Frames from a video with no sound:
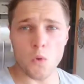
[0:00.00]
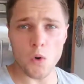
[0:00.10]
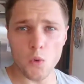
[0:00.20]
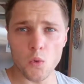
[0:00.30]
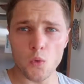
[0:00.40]

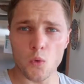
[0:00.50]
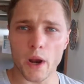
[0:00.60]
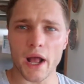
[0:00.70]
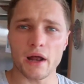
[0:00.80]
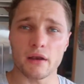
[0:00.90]
Ooh,
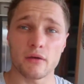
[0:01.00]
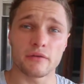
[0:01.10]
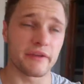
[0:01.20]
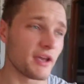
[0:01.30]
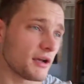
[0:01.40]

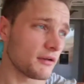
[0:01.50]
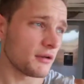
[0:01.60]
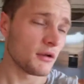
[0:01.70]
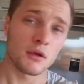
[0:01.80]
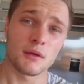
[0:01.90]
cardio down.
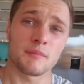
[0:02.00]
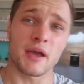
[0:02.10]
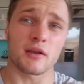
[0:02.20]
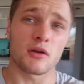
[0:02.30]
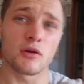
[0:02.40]

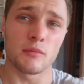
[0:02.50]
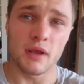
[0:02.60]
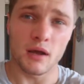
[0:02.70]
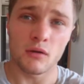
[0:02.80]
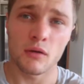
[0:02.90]
Back at home
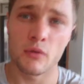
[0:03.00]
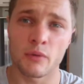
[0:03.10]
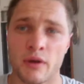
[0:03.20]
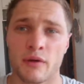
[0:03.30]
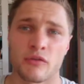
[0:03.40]
now.
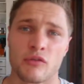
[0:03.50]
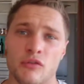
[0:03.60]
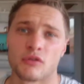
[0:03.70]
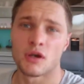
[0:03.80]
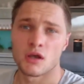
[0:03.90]
We're going
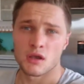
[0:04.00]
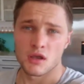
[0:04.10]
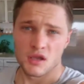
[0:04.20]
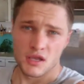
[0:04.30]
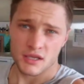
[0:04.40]
to
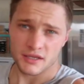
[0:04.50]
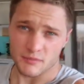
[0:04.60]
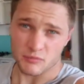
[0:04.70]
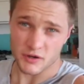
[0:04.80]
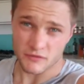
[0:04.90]

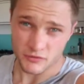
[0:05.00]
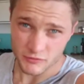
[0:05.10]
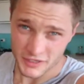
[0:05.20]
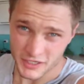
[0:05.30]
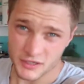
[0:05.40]
get breakfast
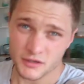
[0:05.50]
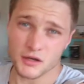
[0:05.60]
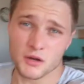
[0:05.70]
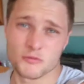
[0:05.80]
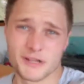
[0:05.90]
ready.
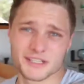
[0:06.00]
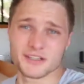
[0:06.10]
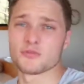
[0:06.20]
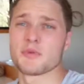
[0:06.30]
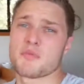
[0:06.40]
I'm running a
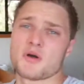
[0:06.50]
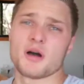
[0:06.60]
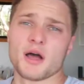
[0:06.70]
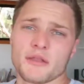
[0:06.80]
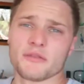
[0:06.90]
little bit
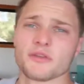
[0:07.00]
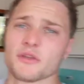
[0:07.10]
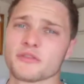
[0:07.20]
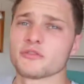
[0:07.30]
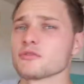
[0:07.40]
behind,
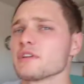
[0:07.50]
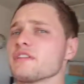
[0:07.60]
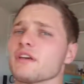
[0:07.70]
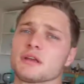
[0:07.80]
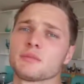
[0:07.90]
so this is already
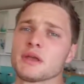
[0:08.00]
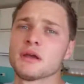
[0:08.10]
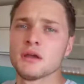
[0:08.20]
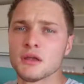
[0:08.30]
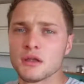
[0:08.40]
telling me